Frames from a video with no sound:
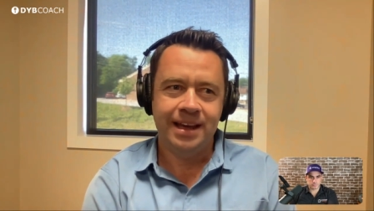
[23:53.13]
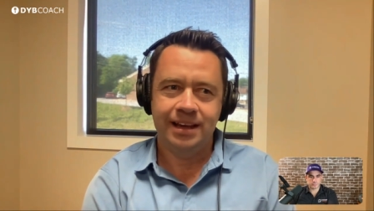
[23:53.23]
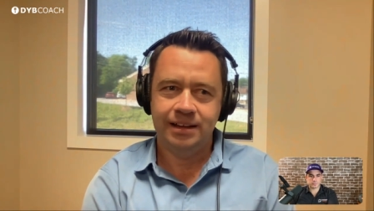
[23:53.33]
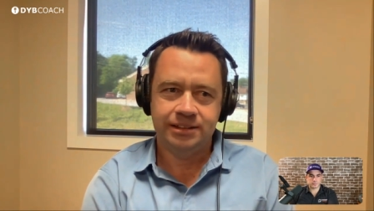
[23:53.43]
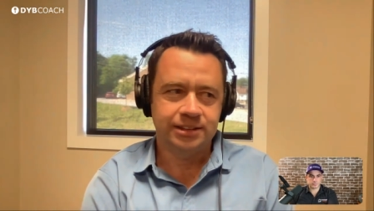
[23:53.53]

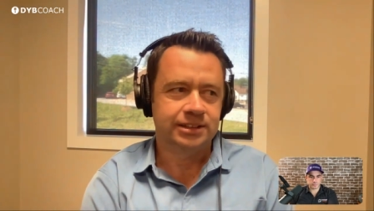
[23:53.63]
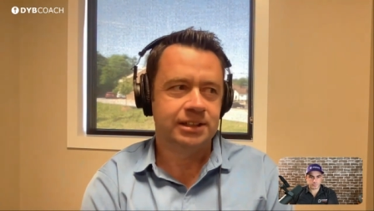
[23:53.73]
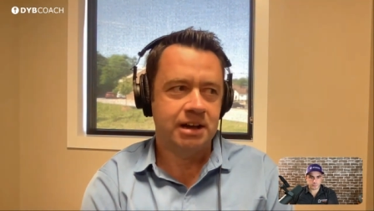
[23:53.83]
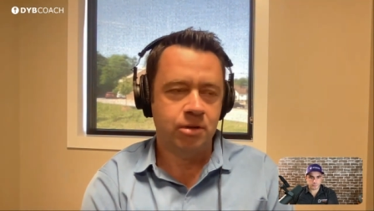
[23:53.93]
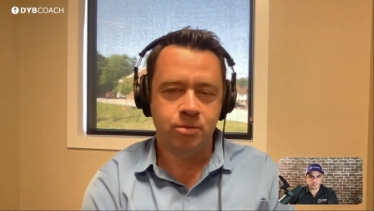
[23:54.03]
It's just
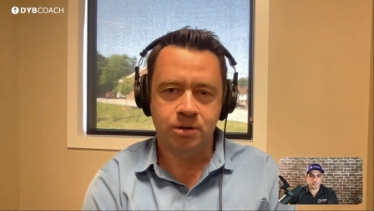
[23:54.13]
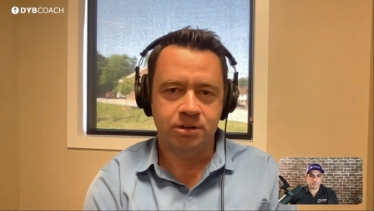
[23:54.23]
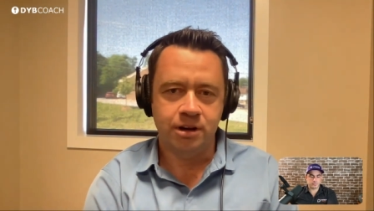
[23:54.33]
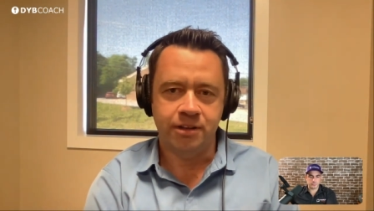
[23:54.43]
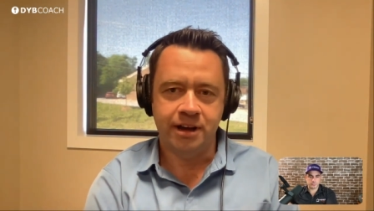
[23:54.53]
not worth
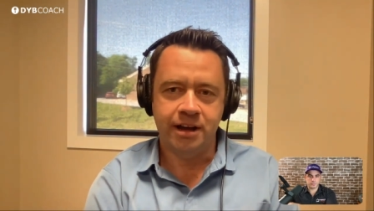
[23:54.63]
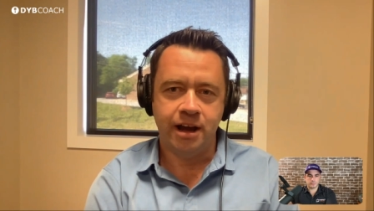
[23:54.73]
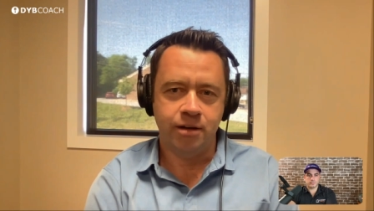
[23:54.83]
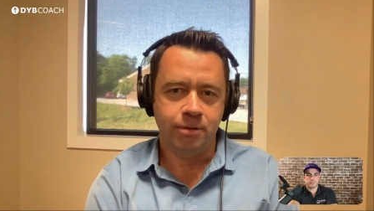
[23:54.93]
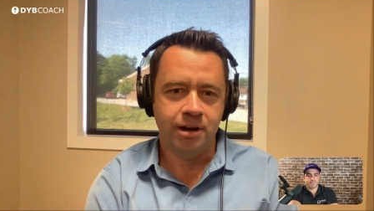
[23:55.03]
all that.
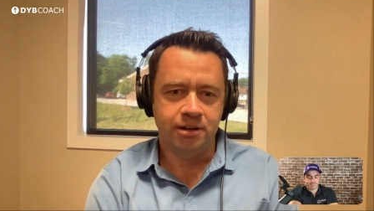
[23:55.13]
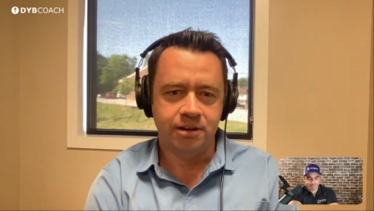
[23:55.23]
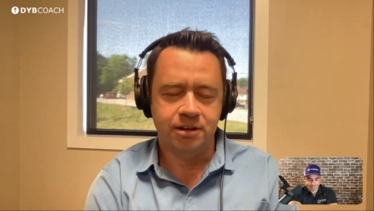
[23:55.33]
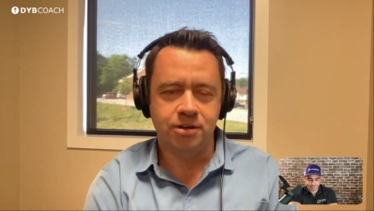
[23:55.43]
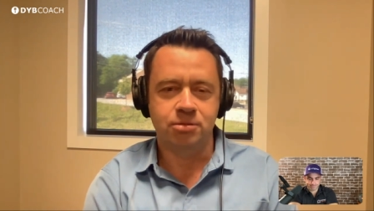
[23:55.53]
I'd rather,
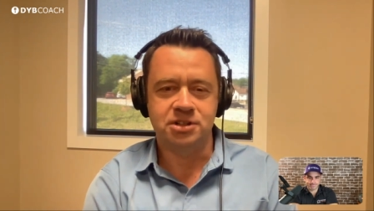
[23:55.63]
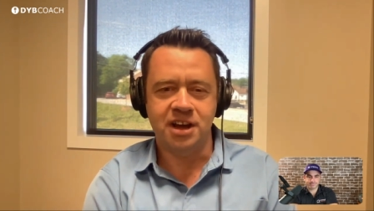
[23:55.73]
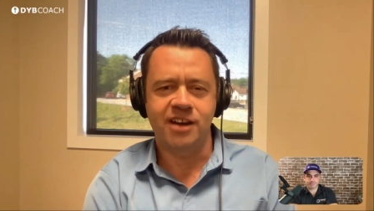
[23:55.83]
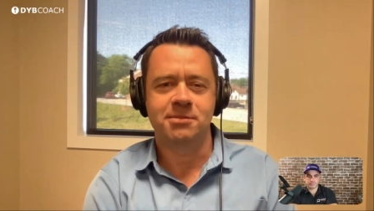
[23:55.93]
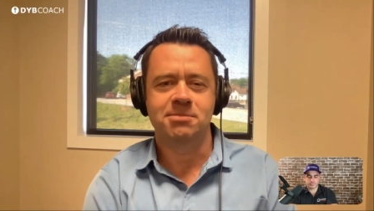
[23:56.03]
you know, would you
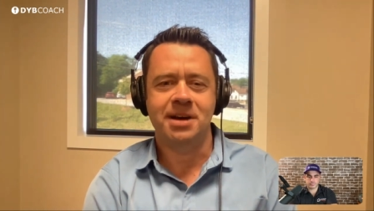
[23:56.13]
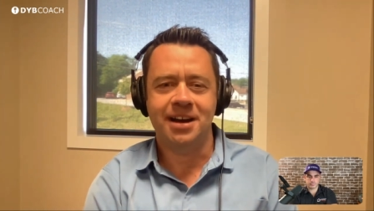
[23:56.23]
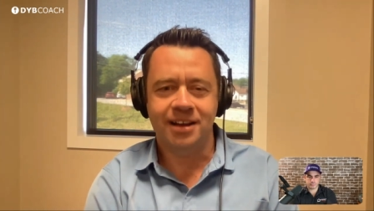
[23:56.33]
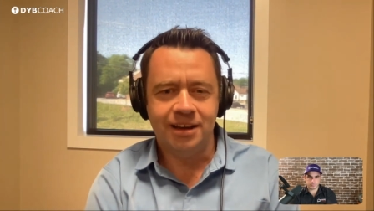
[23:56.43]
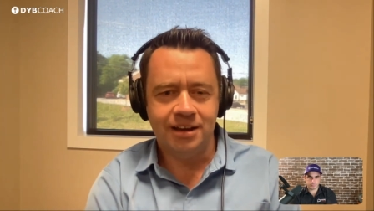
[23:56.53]
have me
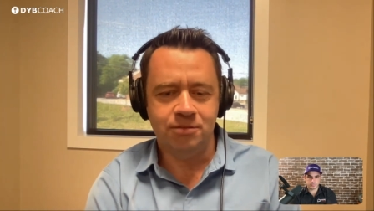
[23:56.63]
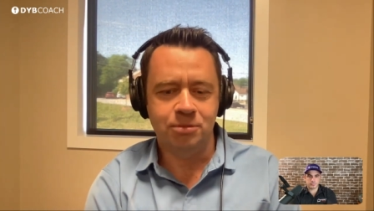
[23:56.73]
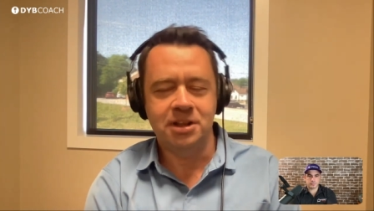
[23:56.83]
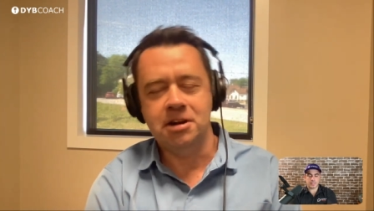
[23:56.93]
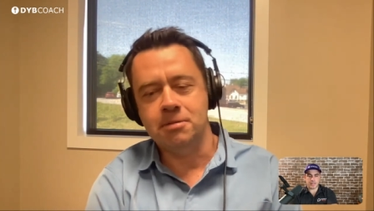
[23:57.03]
back?" And
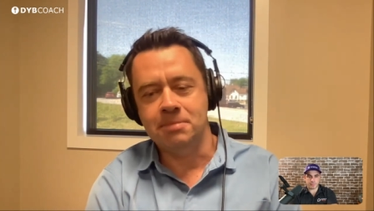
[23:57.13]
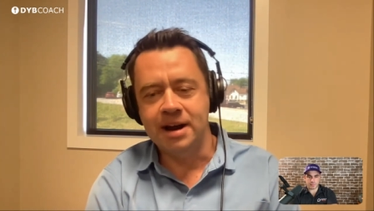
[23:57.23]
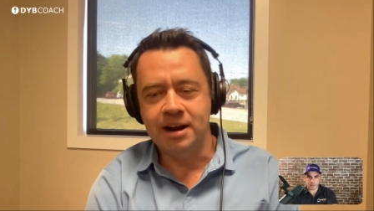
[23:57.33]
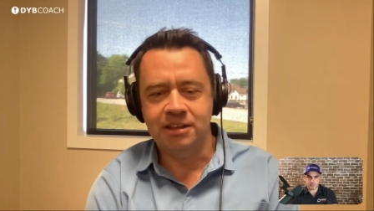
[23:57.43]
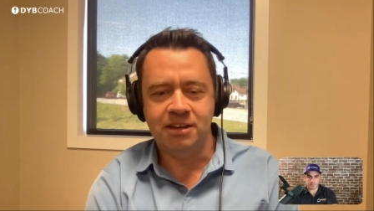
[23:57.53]
when they come I've,
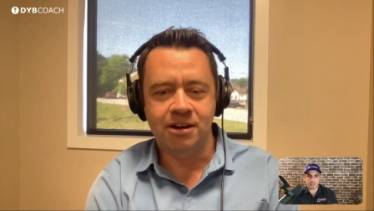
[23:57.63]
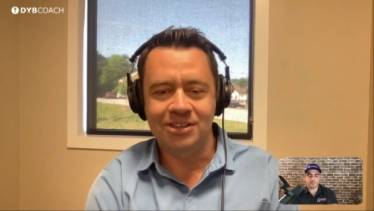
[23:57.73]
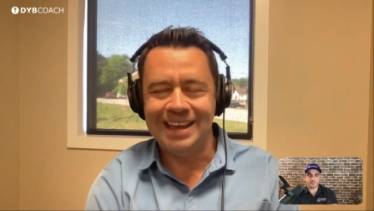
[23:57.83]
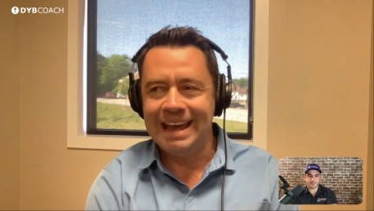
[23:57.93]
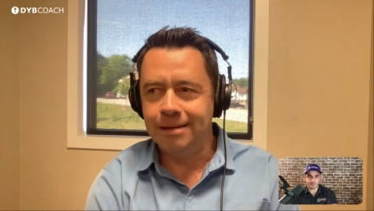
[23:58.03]
back, they are
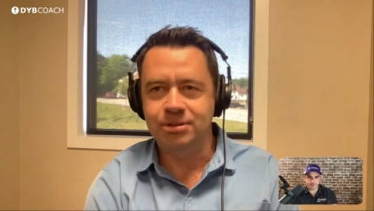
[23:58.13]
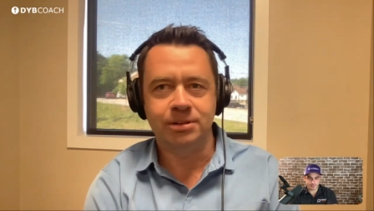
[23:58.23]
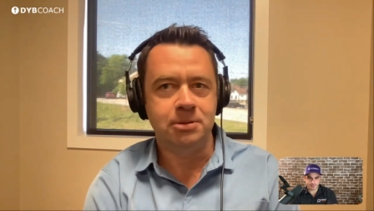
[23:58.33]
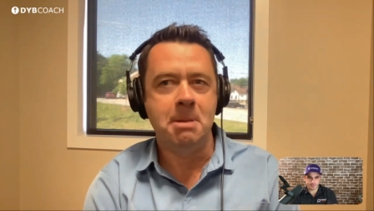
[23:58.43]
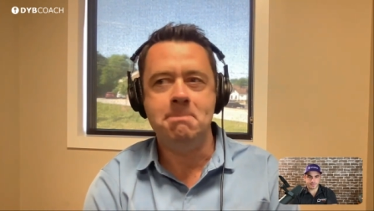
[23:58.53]
the
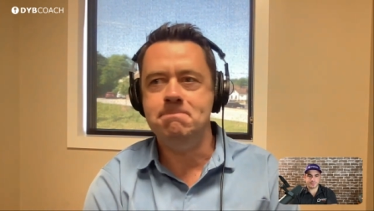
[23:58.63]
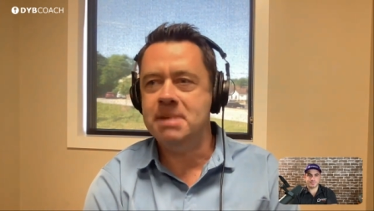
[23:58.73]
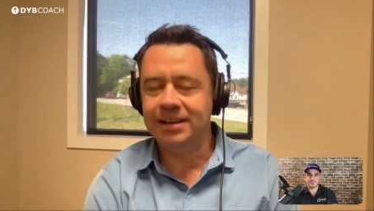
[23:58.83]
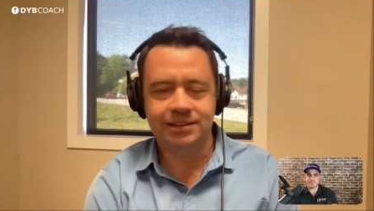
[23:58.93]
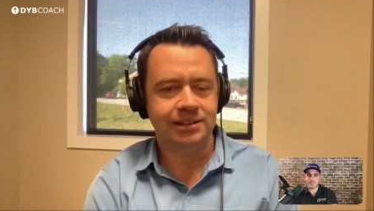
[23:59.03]
absolute
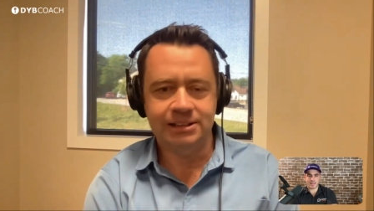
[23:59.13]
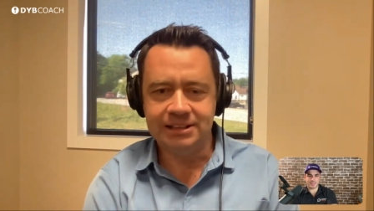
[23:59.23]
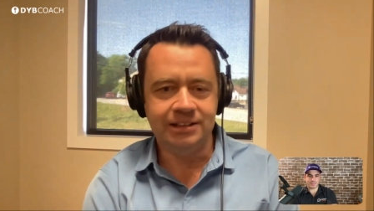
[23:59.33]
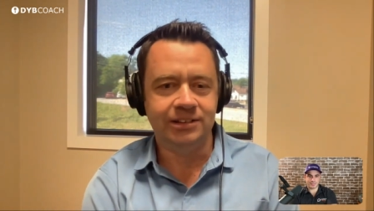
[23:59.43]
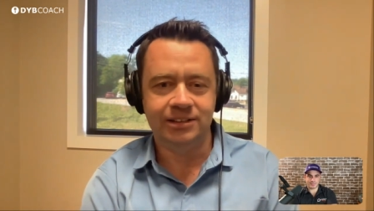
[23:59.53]
best. best.
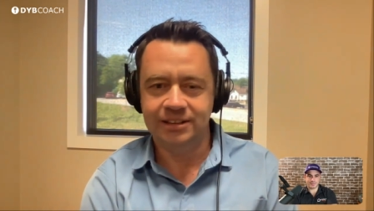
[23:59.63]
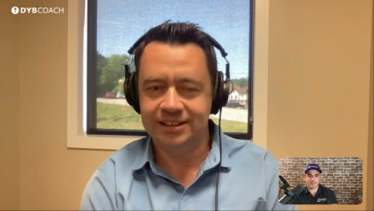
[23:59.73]
leads.